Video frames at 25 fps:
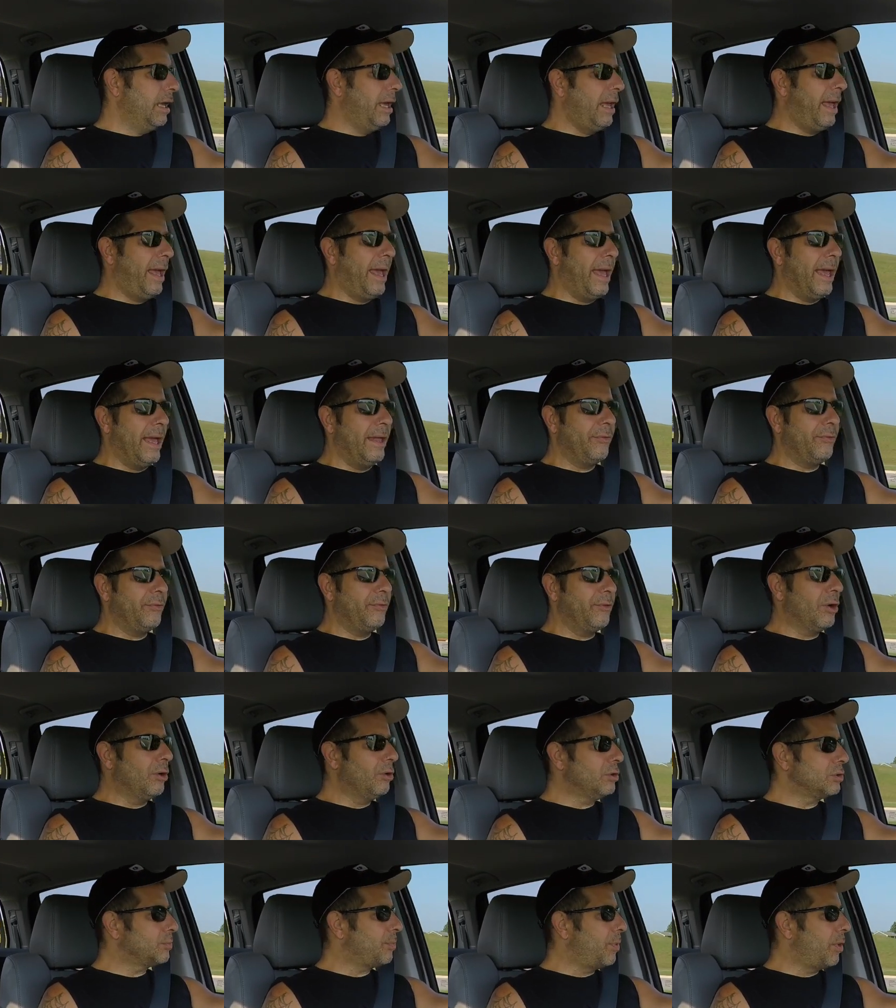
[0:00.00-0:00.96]
And
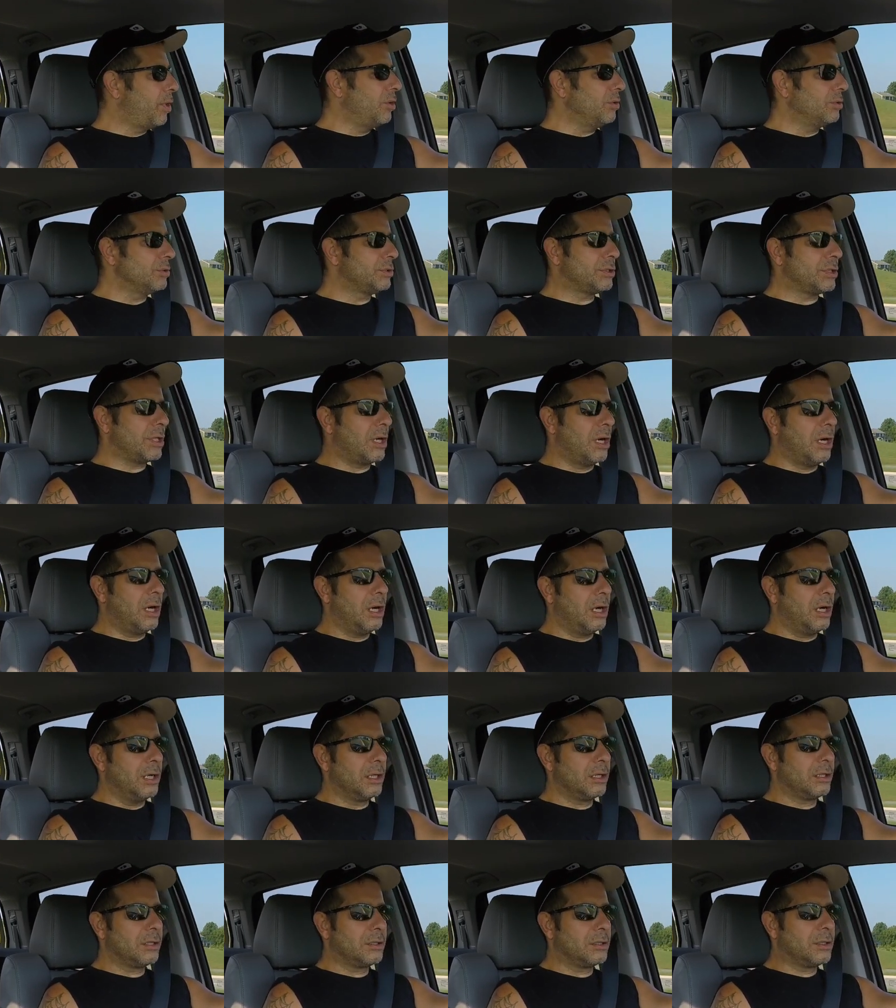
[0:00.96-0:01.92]
those bolts
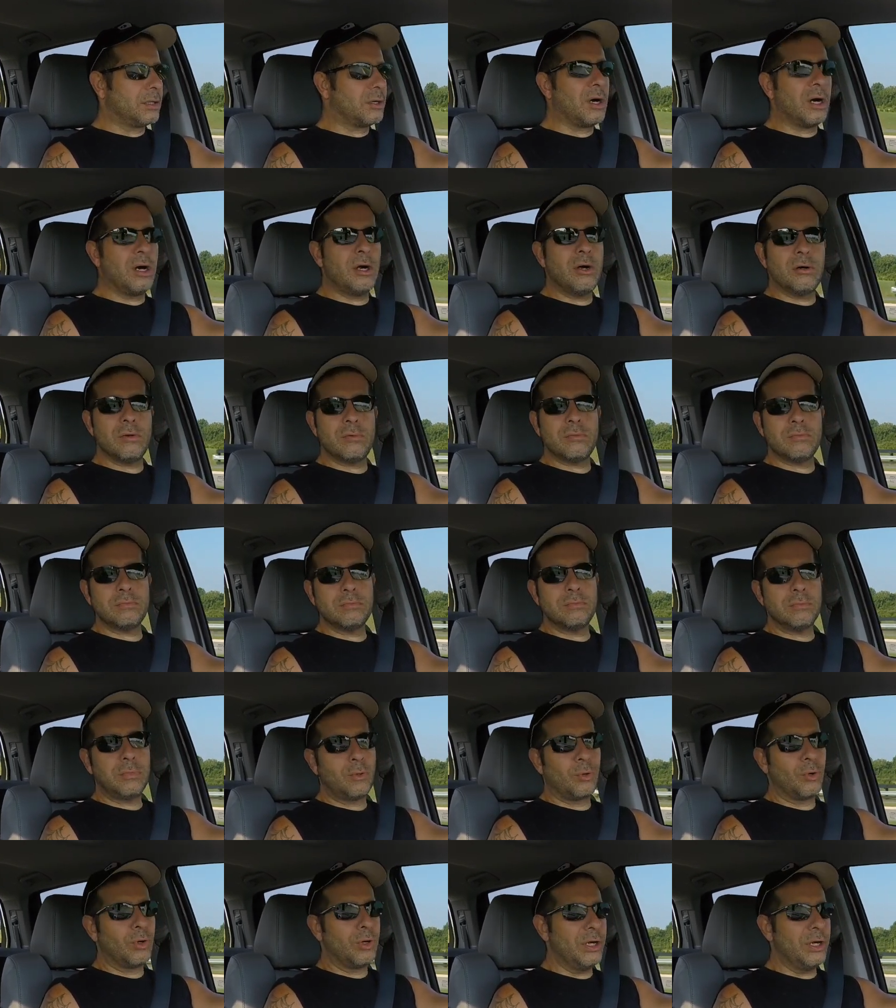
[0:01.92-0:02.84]
are chrome,